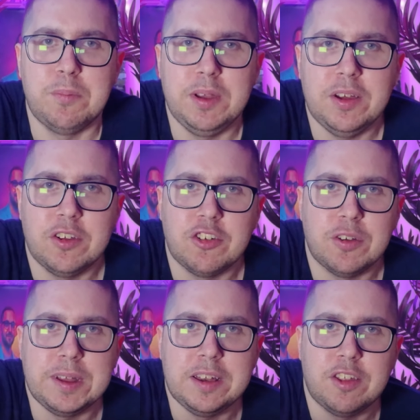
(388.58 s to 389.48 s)
we are
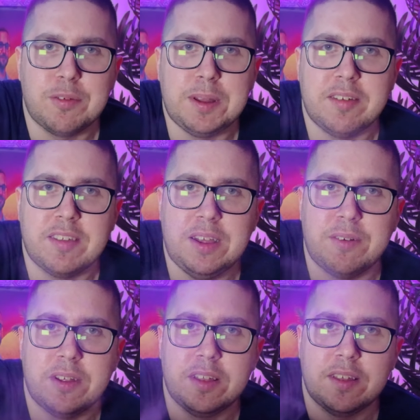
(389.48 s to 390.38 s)
showing the sweet and
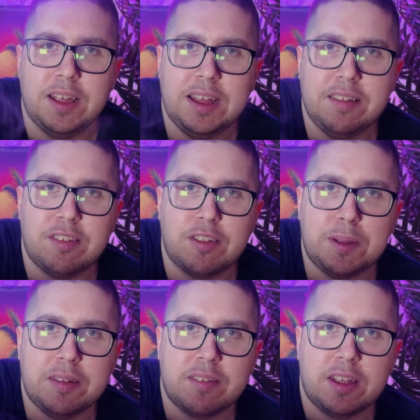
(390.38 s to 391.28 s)
sour. That is the
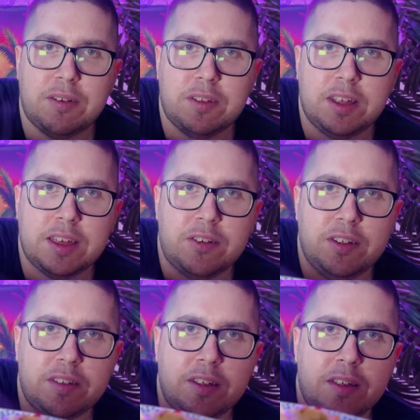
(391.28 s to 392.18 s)
sweet and sour there,
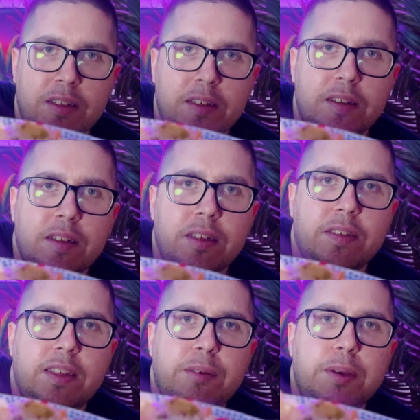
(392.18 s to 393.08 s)
guys.
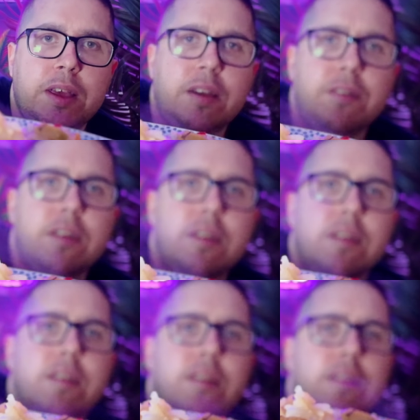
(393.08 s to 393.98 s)
There we go.
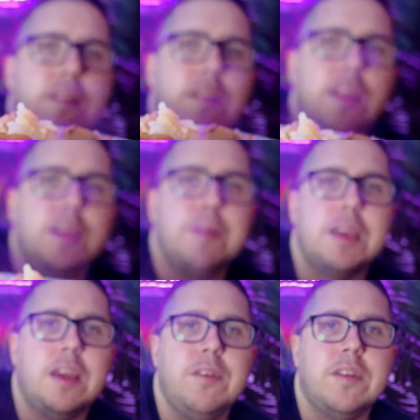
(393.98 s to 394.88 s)
There we
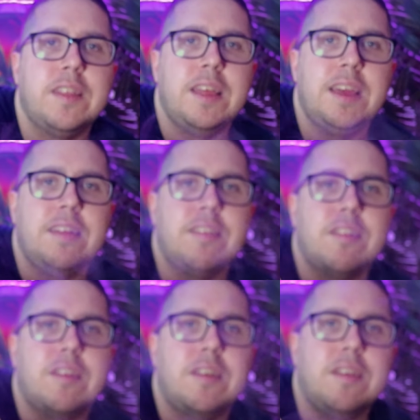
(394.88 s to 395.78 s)
go. There is
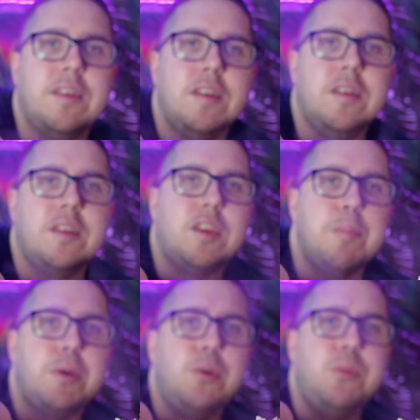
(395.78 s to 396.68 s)

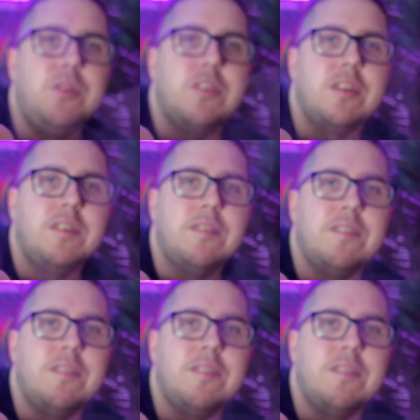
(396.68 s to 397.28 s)
your balls.